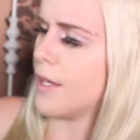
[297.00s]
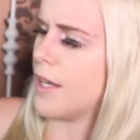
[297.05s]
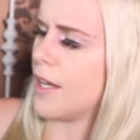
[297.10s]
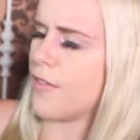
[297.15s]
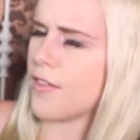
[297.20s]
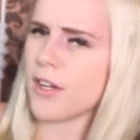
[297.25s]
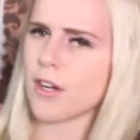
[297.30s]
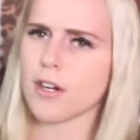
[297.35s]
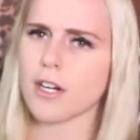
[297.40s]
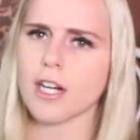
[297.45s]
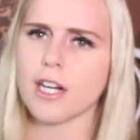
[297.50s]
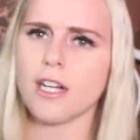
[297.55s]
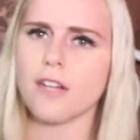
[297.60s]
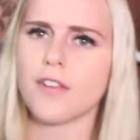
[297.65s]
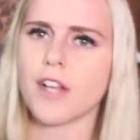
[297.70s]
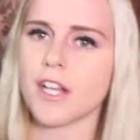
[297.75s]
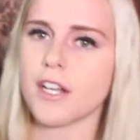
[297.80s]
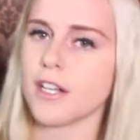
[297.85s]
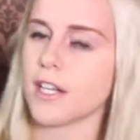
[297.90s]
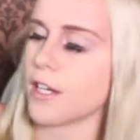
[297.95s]
And they are kind
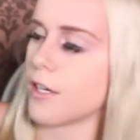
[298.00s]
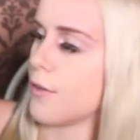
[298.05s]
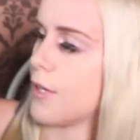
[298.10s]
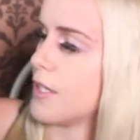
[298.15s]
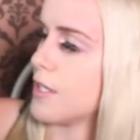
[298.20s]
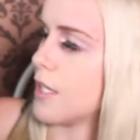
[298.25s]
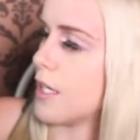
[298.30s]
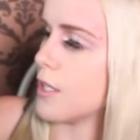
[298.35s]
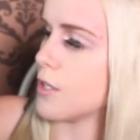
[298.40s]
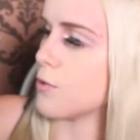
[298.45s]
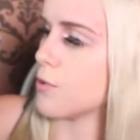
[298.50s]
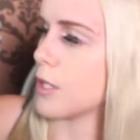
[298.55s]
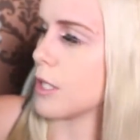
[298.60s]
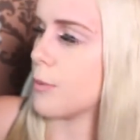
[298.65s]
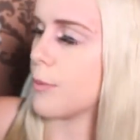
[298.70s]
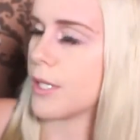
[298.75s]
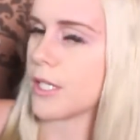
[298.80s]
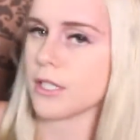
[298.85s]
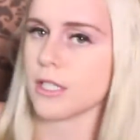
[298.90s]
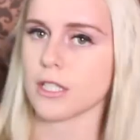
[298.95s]
of hidden at Aritzia. It's really weird,